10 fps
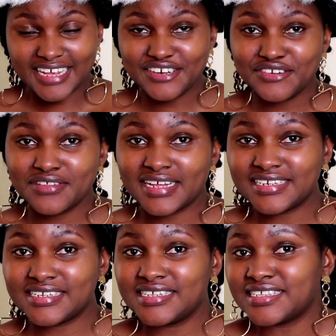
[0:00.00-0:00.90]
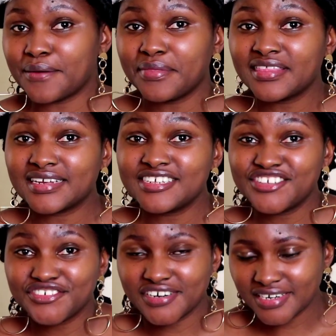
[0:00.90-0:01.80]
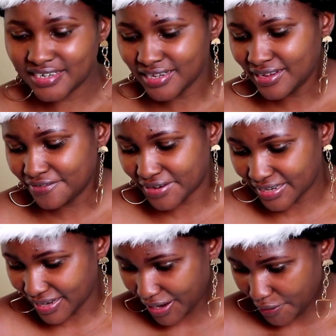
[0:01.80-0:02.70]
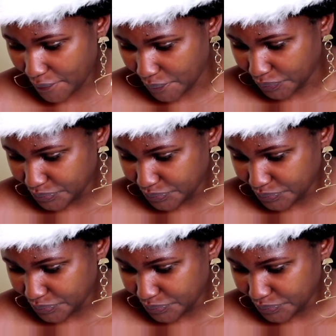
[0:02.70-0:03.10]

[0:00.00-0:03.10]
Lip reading: and you know that it is something that is trendy right now.